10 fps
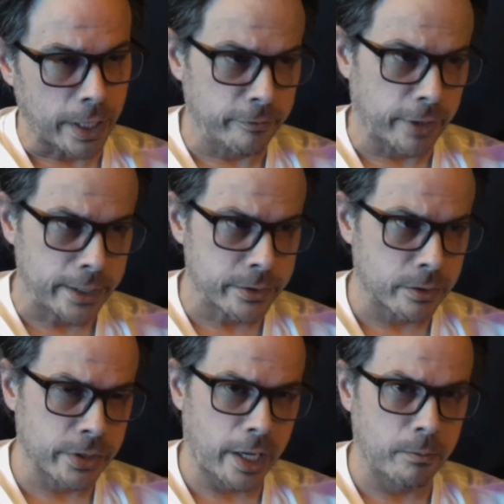my
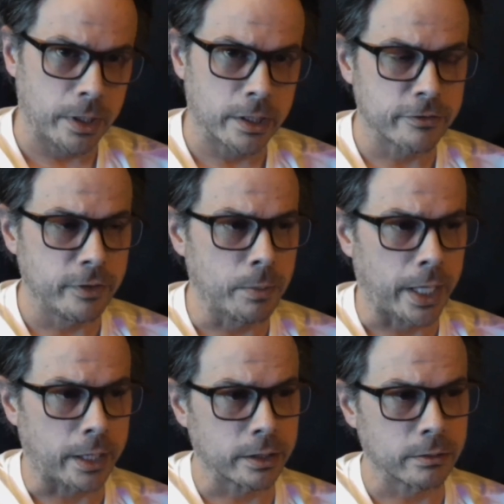advisors gave me this
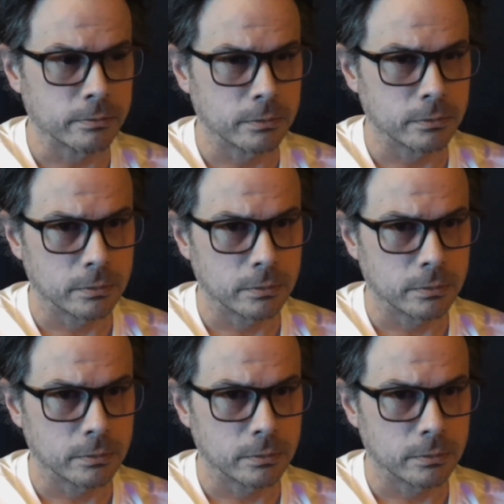feedback,